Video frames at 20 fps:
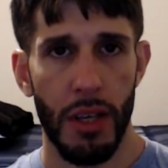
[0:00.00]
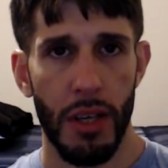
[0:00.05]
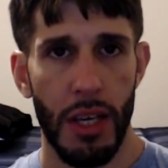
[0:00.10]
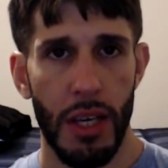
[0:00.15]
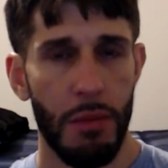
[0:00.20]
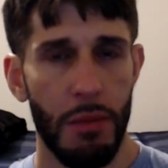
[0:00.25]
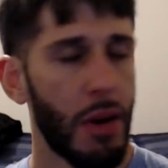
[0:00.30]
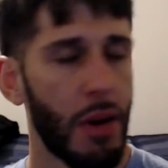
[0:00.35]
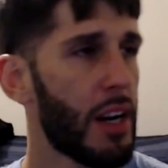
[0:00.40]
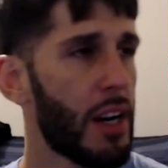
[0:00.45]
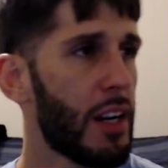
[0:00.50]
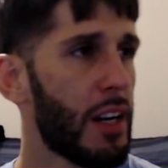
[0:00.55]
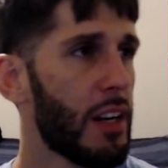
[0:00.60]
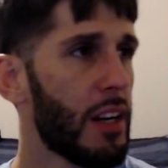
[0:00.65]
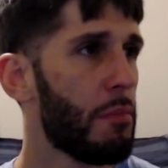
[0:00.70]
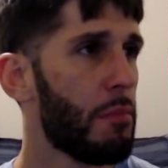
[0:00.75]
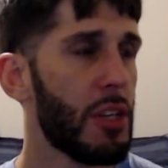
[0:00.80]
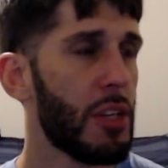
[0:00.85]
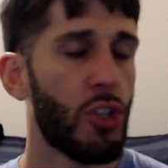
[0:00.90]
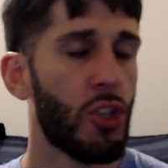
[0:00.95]
He might not
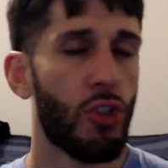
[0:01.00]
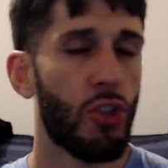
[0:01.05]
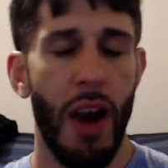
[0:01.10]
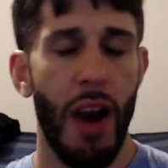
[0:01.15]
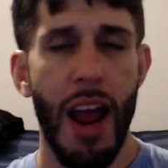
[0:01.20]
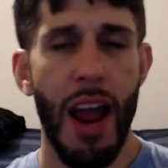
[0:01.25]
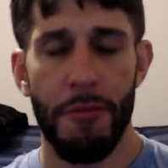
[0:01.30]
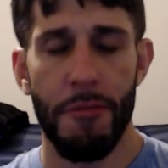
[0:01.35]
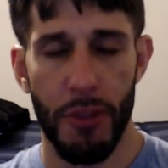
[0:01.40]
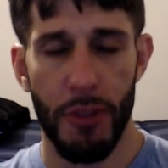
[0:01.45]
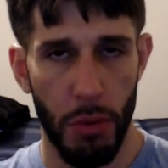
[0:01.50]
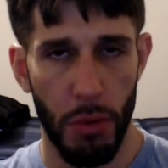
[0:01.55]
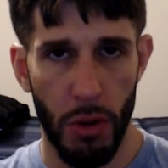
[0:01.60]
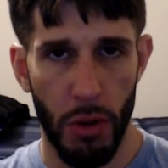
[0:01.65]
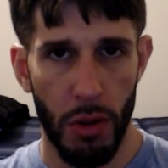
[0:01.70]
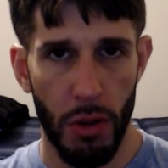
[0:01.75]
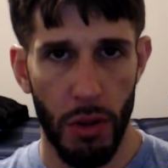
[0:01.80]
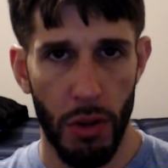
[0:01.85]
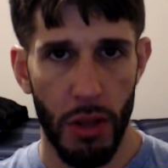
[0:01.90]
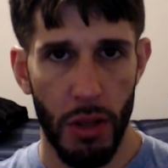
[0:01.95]
even be draftable.
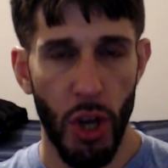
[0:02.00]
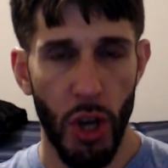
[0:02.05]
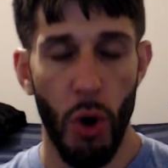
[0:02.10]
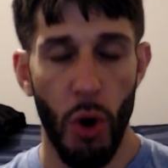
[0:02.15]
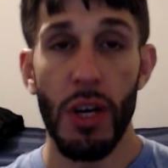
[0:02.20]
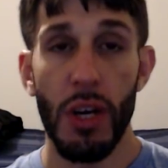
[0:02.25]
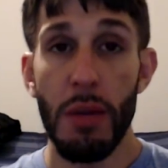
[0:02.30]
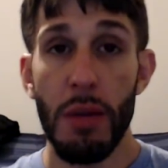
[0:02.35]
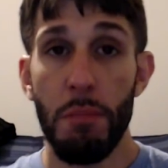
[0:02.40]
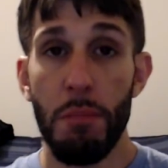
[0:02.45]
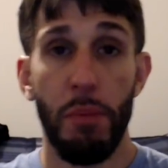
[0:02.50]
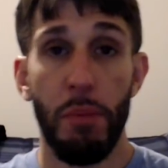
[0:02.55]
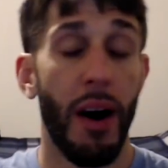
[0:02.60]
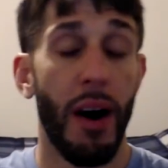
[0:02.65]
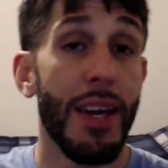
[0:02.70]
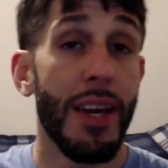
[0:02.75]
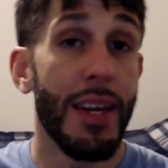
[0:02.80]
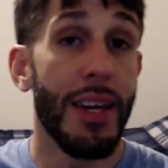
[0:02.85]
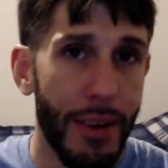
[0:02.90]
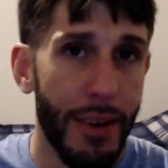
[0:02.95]
Tony
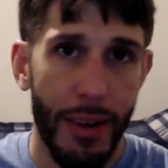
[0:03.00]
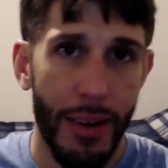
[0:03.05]
Pike,